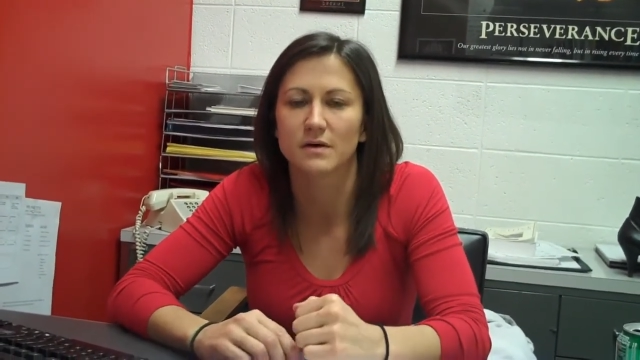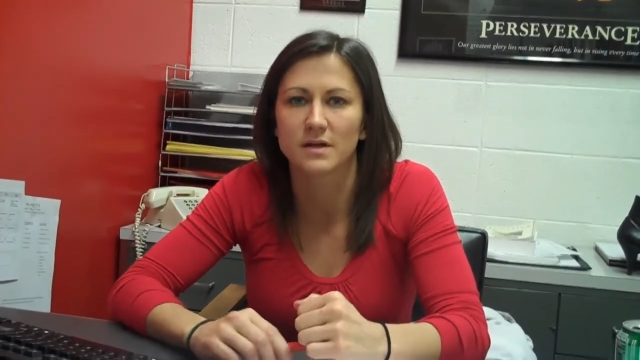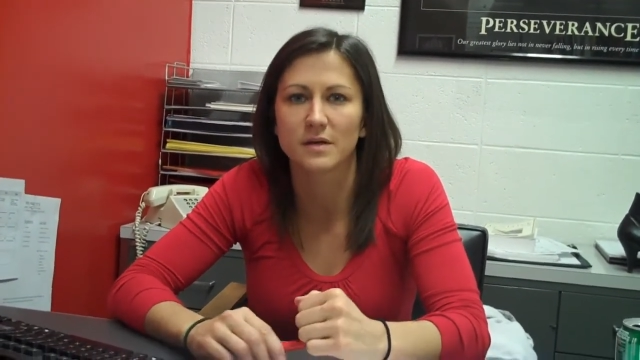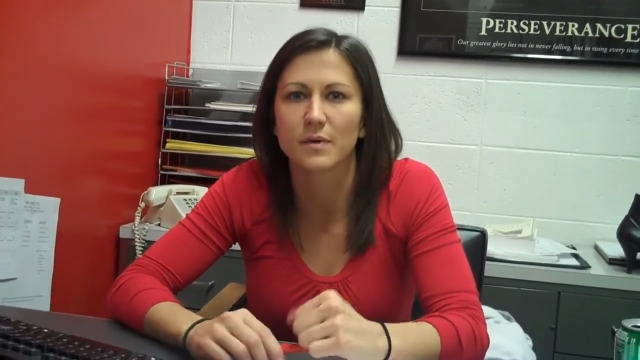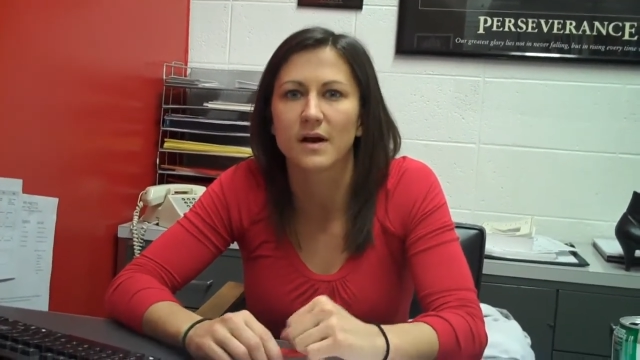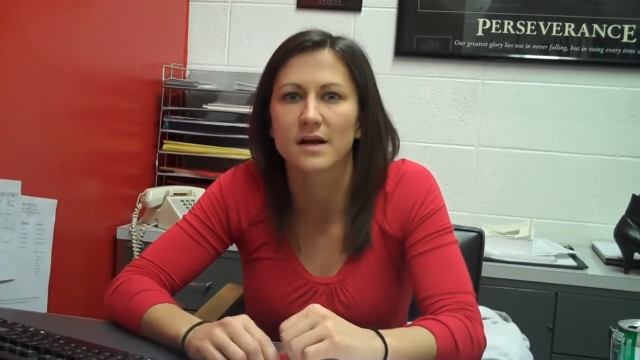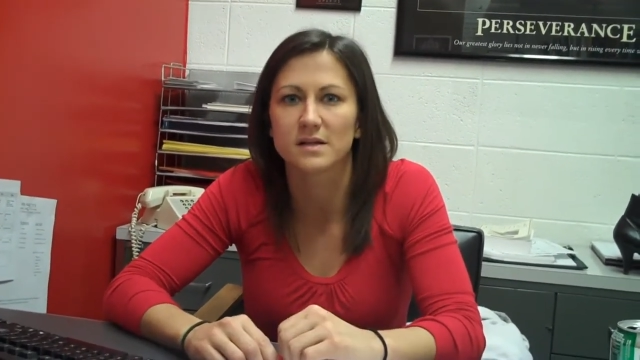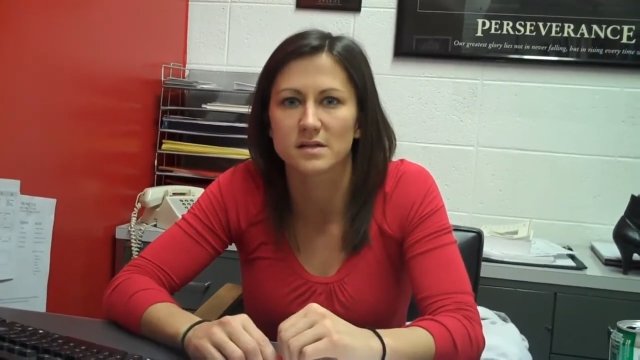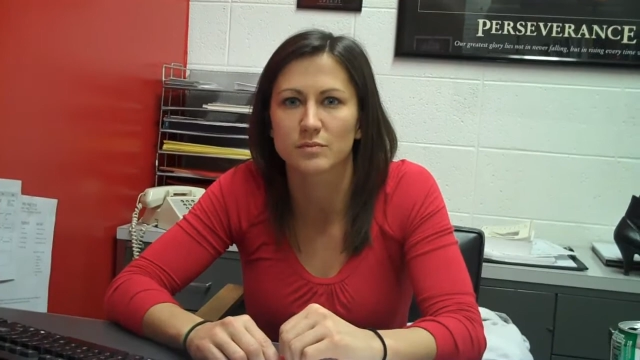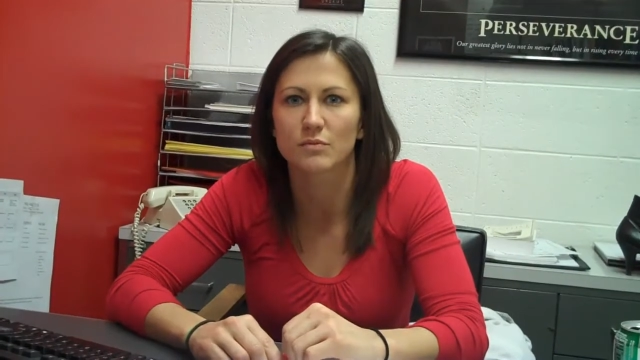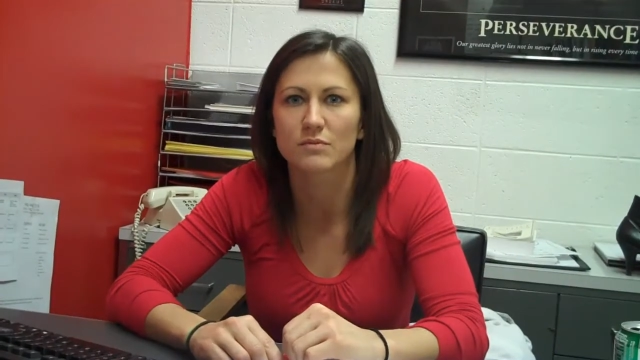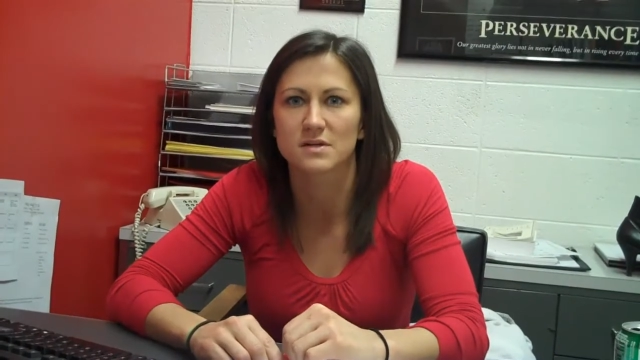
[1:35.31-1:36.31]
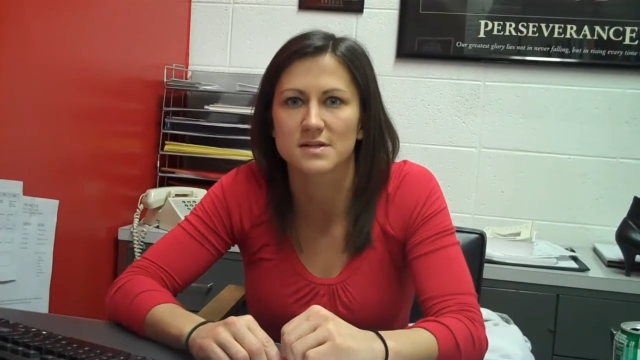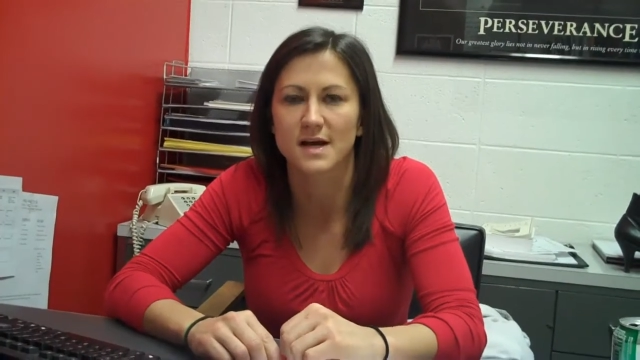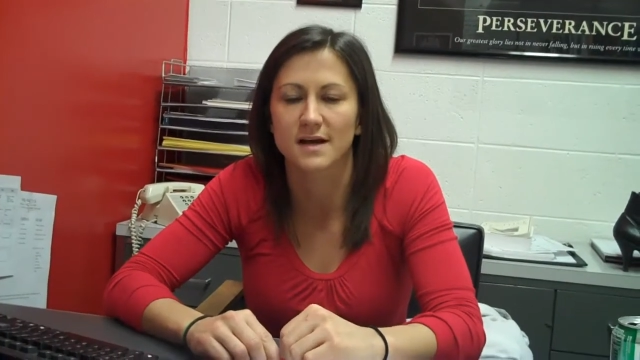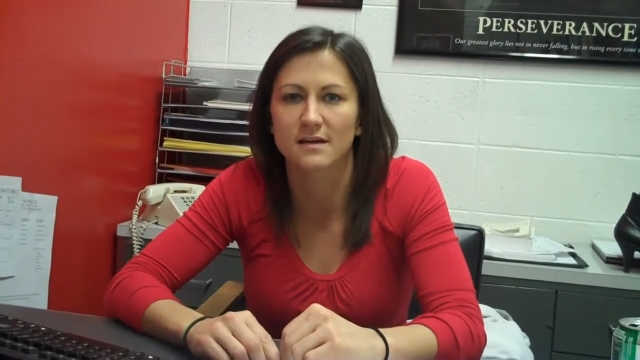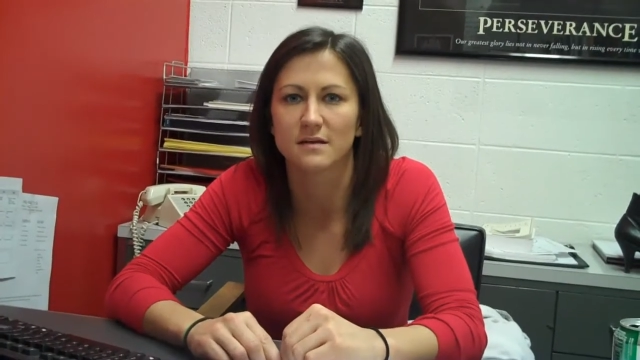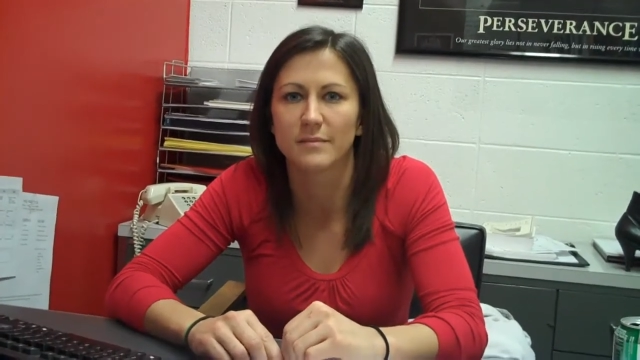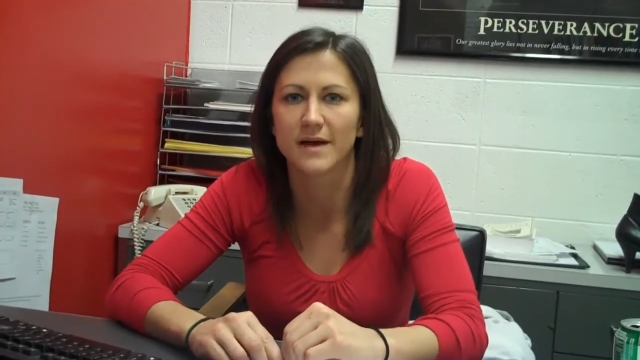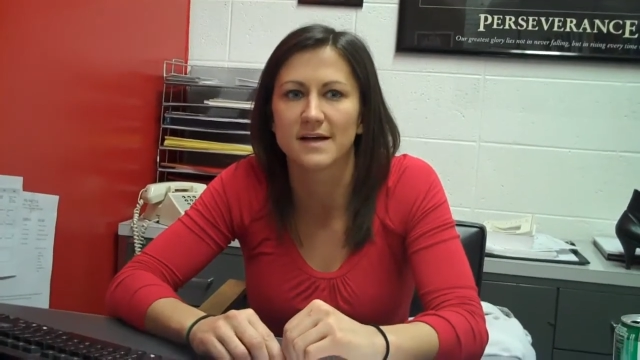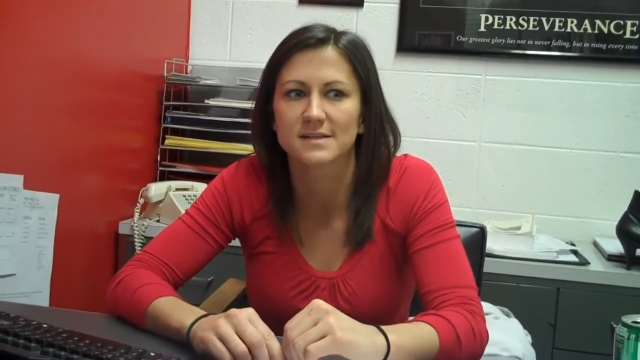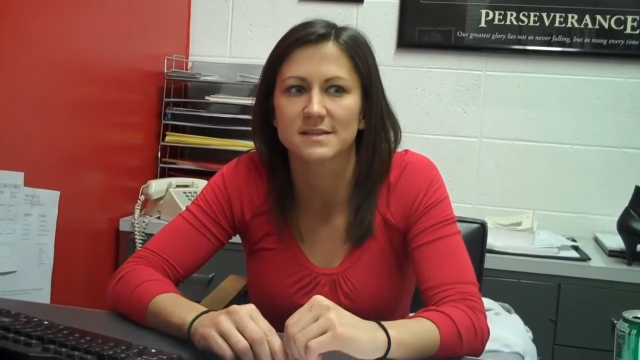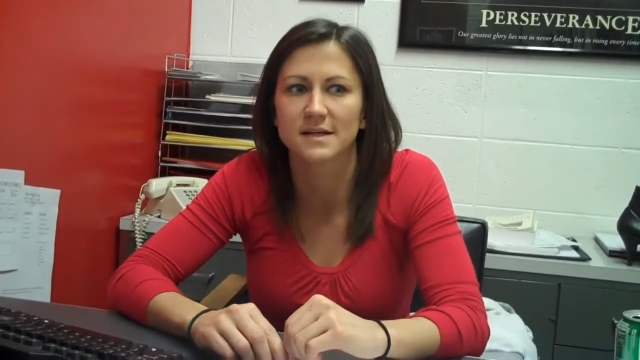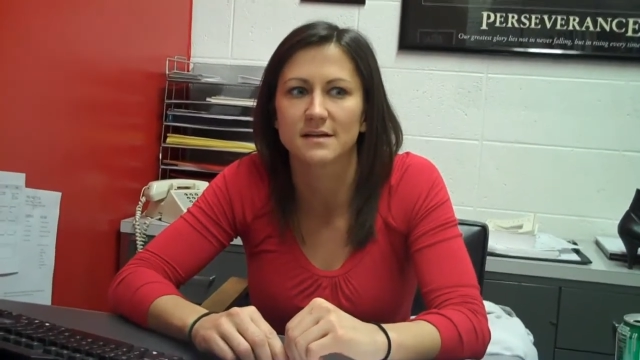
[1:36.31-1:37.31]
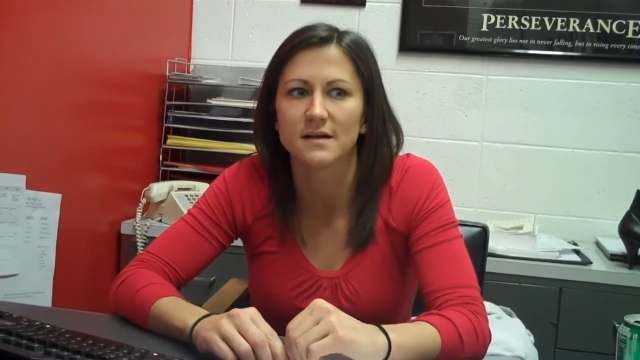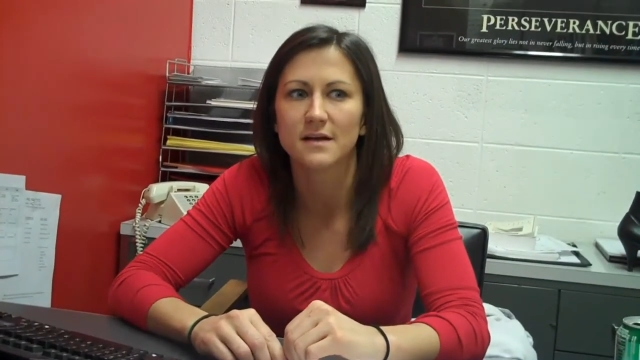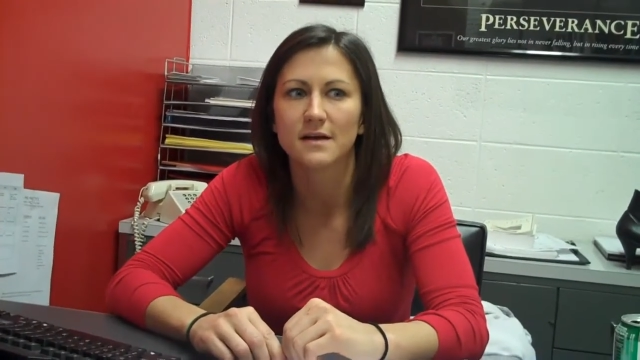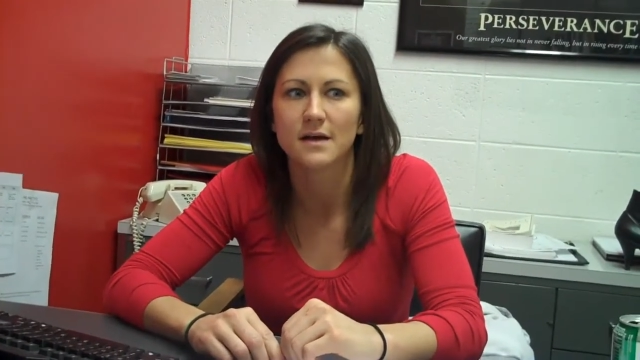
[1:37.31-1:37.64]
and keep our heads up when we're attacking the basket,